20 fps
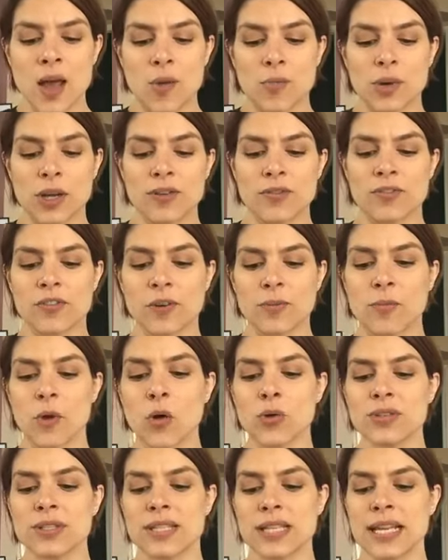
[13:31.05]
But for
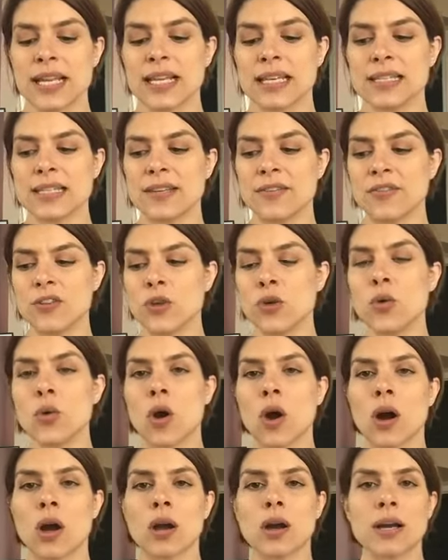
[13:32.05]
most things, if you
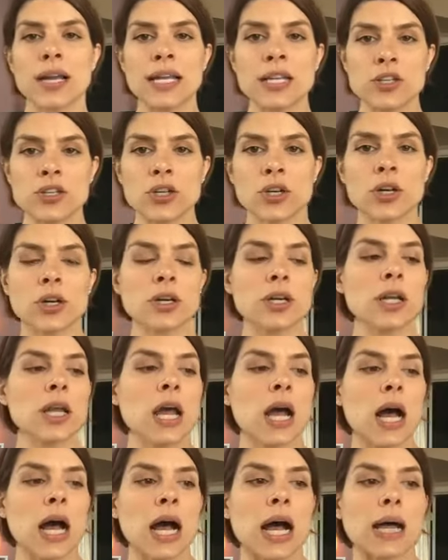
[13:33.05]
are injured,
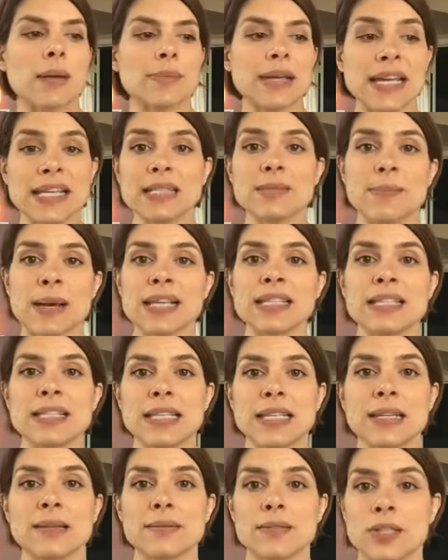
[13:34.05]
it's best
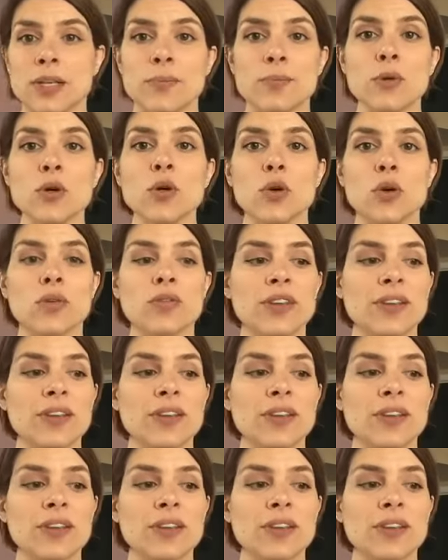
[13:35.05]
to move.